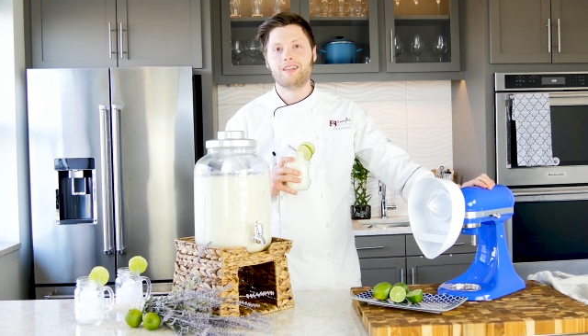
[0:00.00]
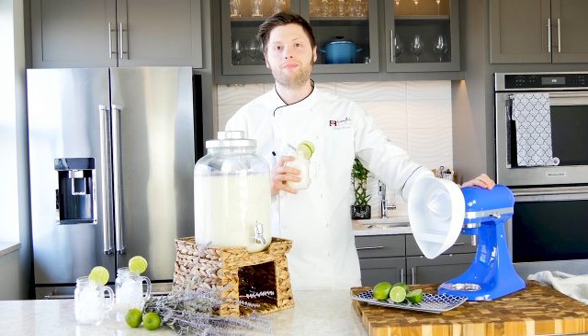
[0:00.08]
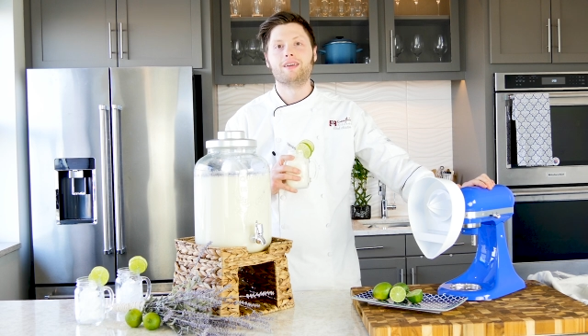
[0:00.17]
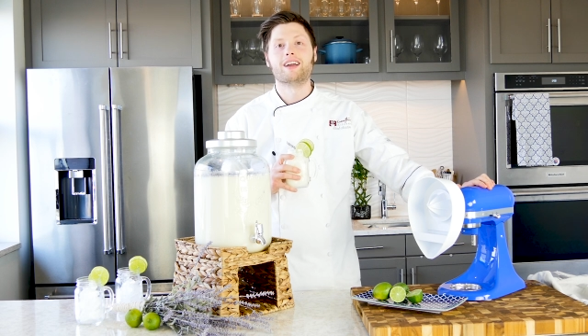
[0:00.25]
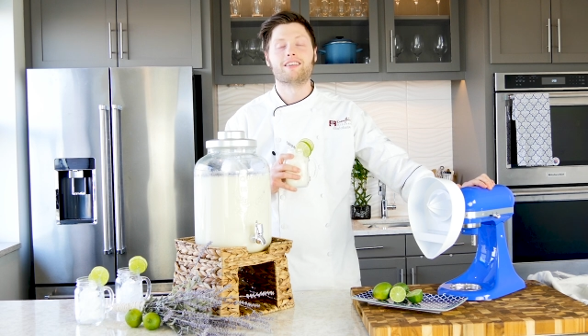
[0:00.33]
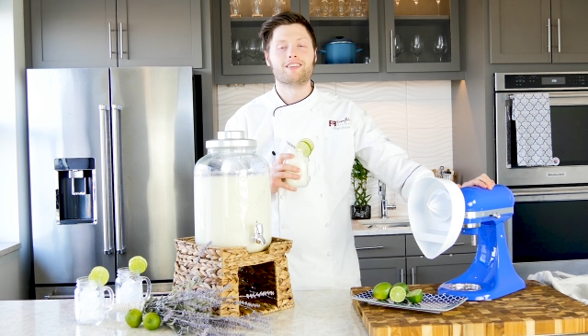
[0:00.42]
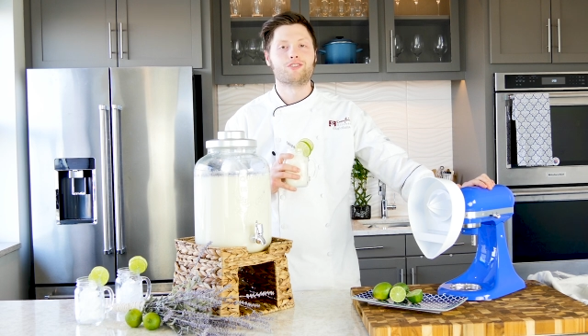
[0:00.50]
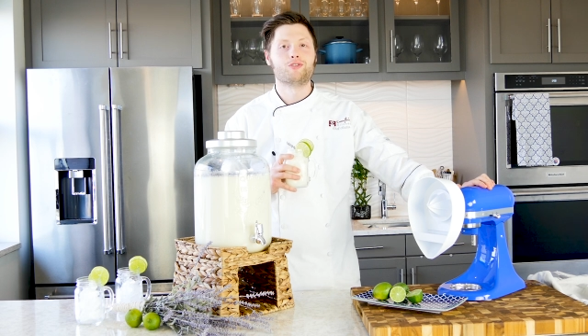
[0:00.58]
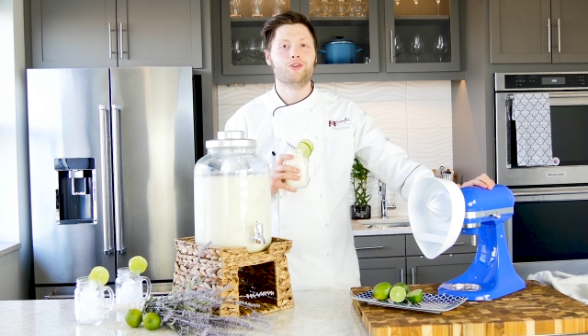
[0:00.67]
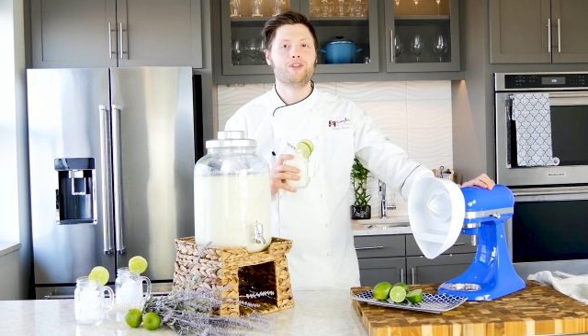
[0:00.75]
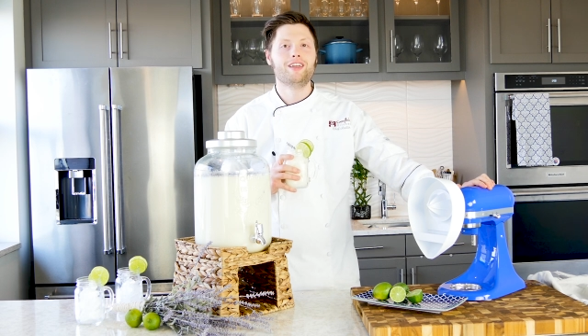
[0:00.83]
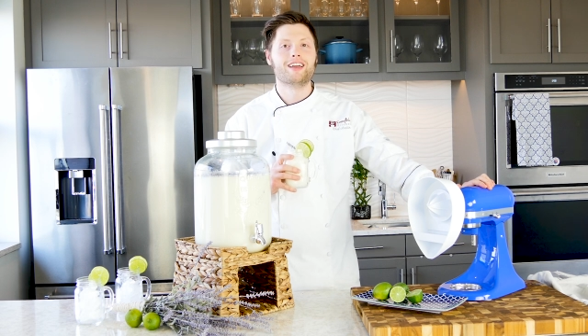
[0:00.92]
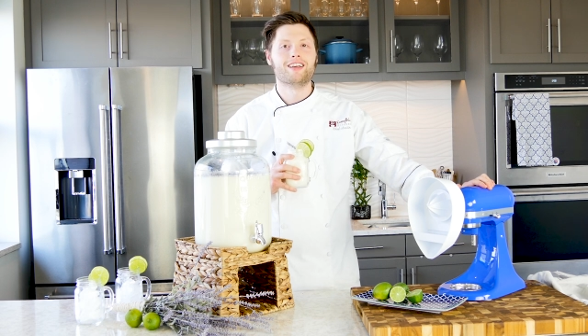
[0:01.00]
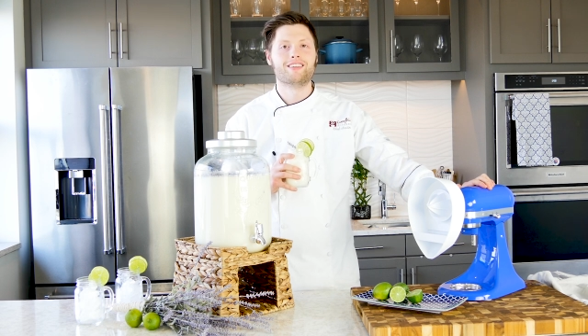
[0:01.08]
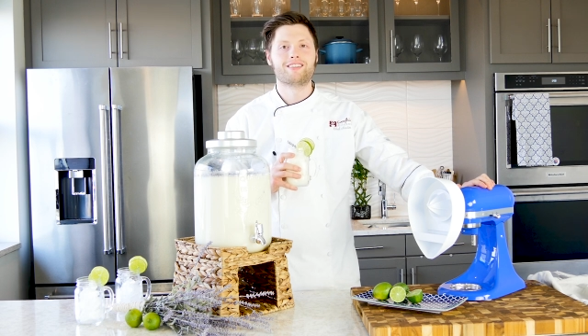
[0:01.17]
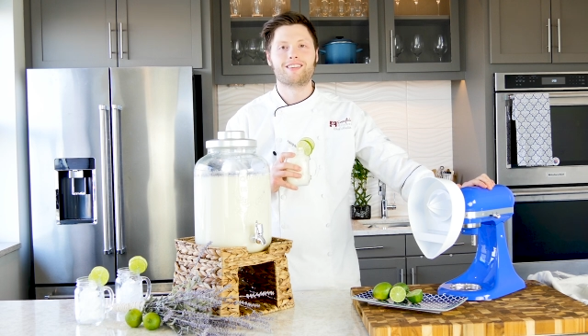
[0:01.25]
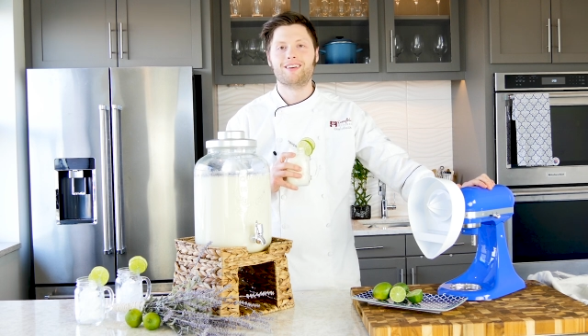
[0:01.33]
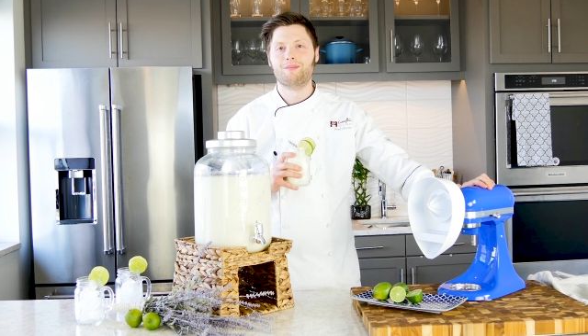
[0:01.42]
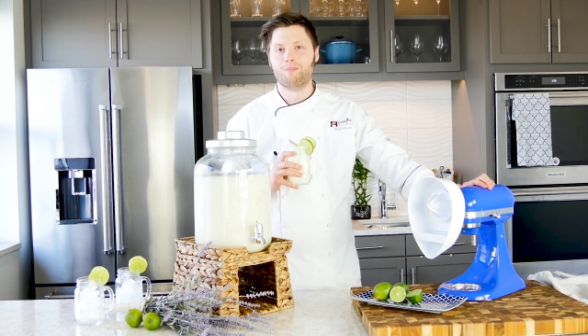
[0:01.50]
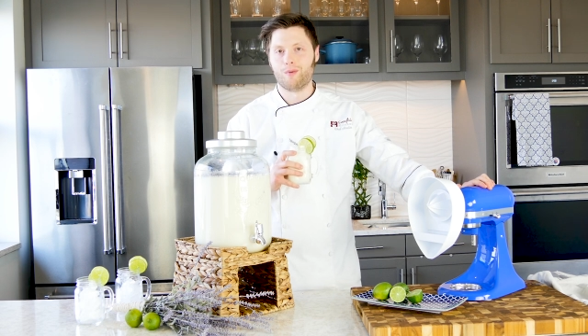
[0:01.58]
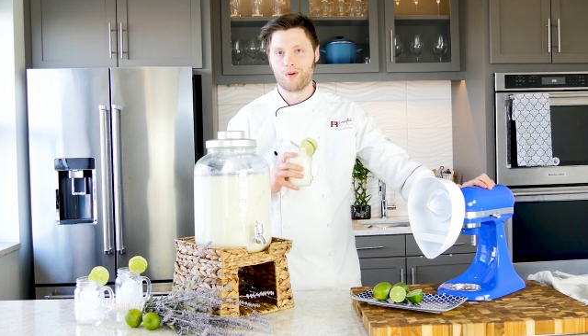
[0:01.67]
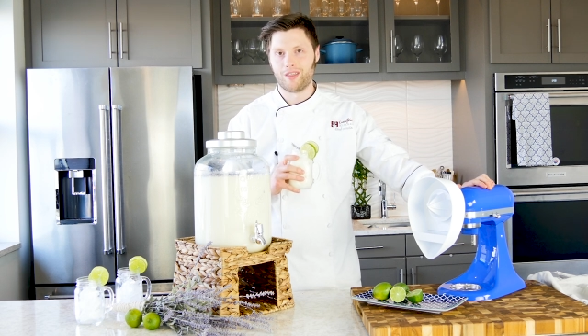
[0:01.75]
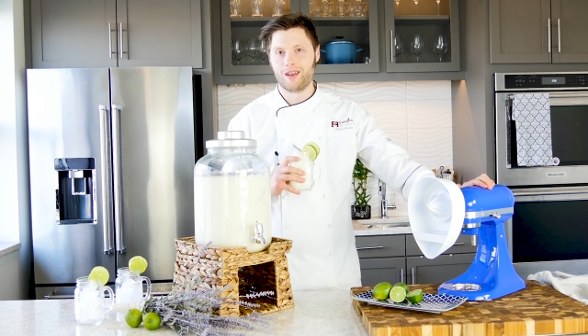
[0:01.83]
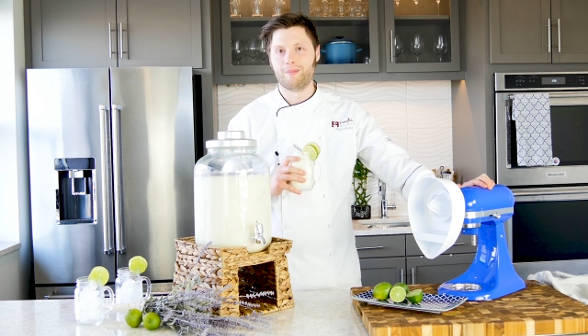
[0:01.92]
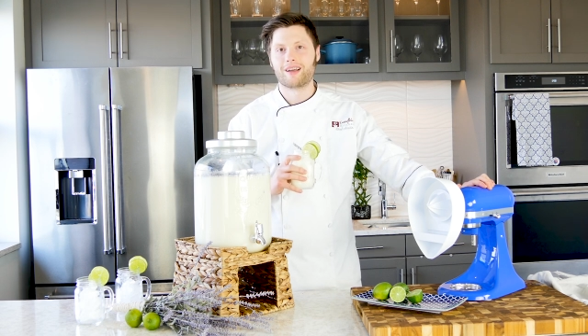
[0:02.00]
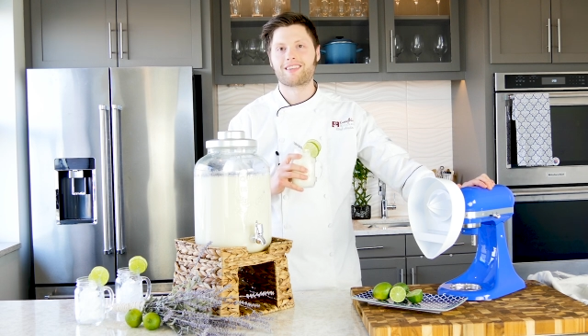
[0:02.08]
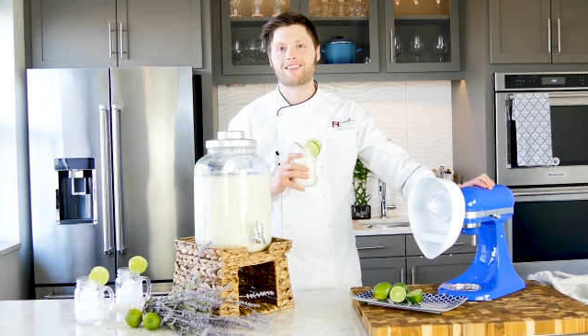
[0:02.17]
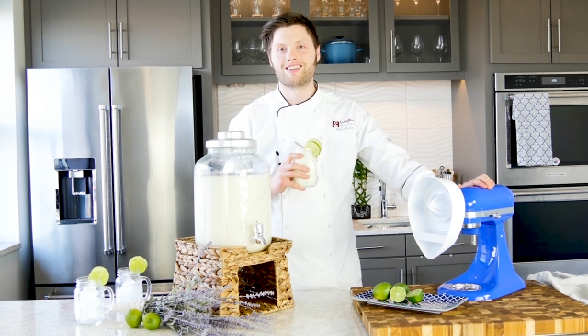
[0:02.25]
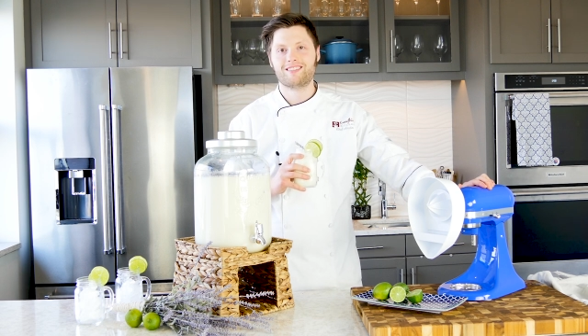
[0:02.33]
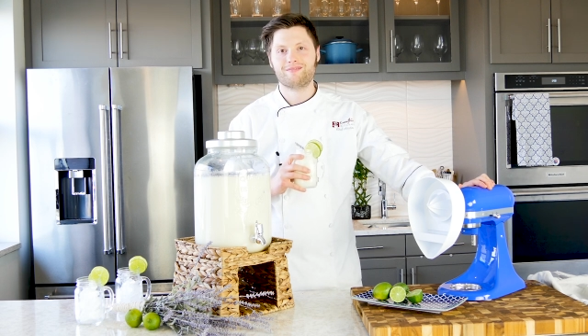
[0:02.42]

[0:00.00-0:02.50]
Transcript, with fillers: Because it truly is more than a mixer.